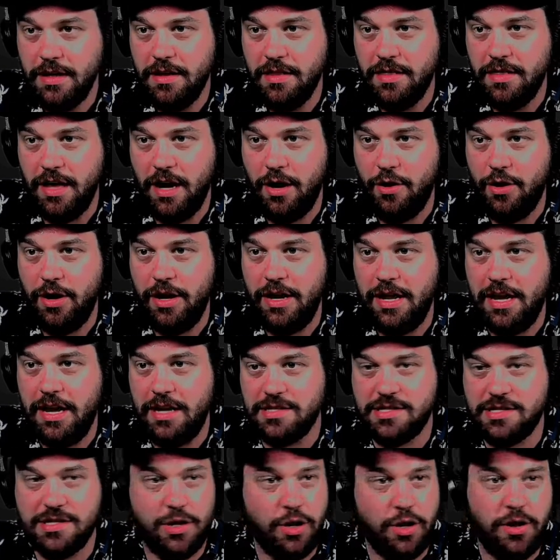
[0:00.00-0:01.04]
There it
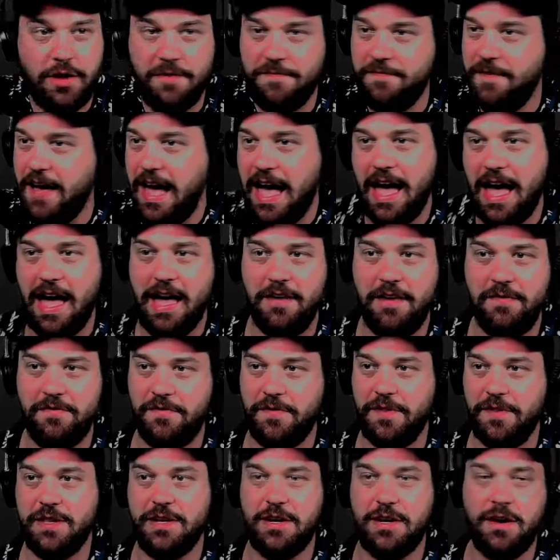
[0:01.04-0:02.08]
is. 35
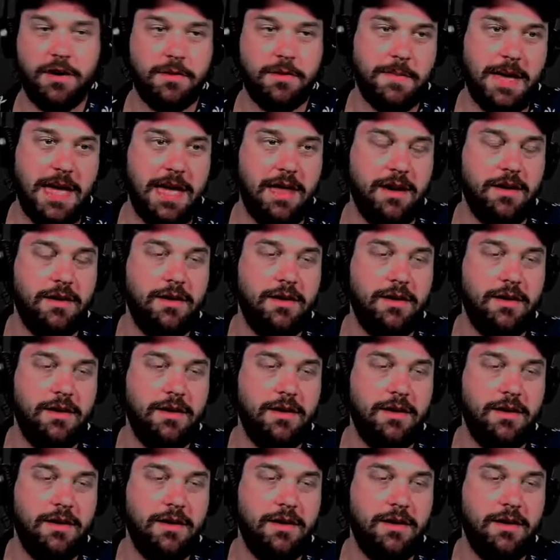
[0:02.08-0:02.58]
for the Doug man.